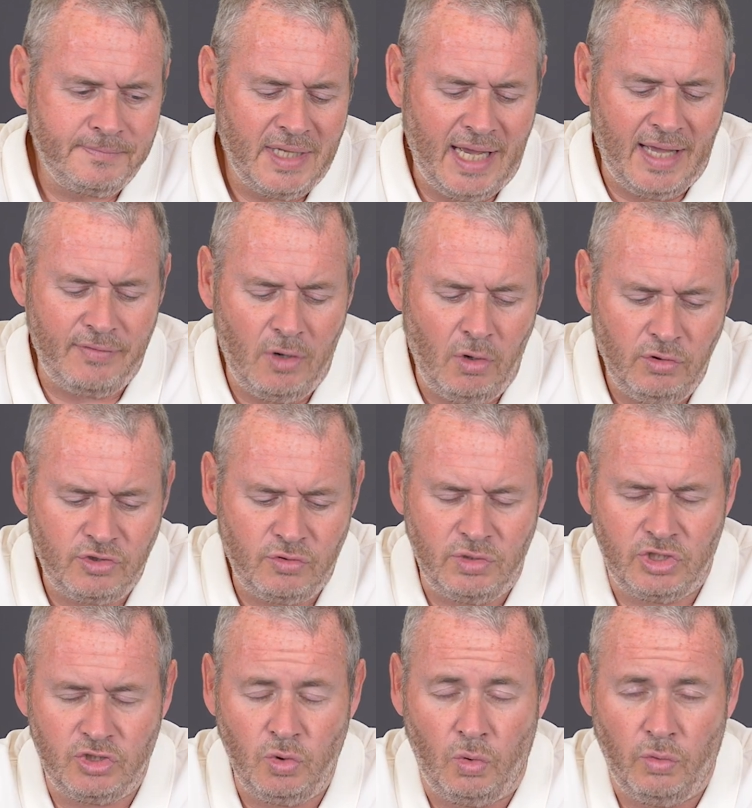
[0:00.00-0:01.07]
And the long story
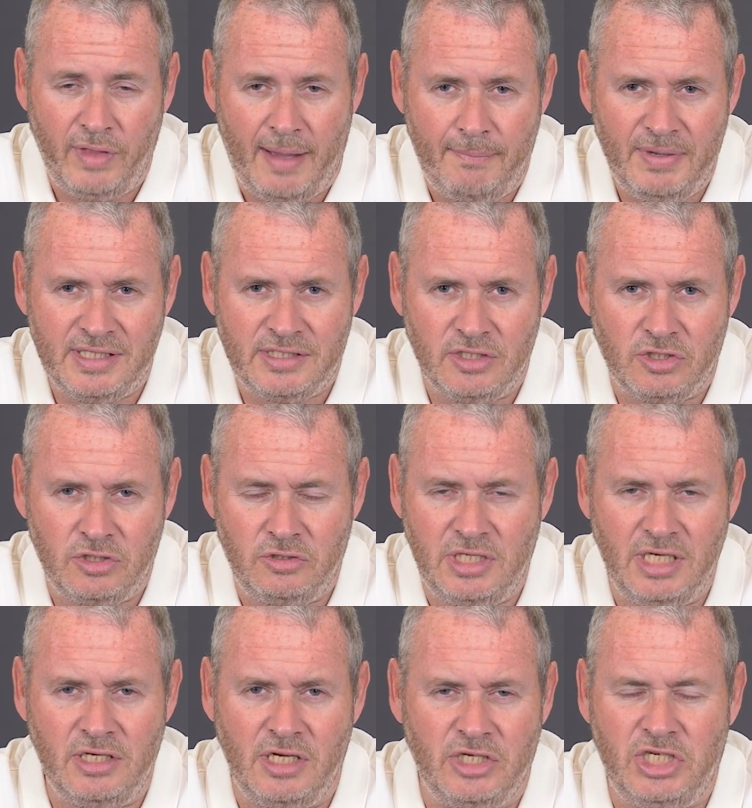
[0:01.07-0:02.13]
short, that business
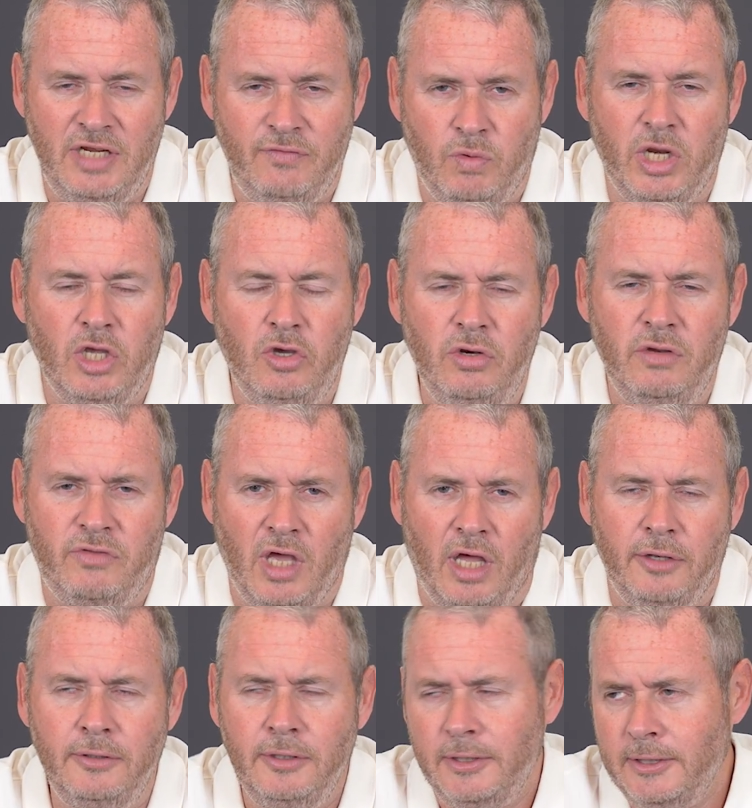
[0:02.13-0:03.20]
didn't achieve what it could have done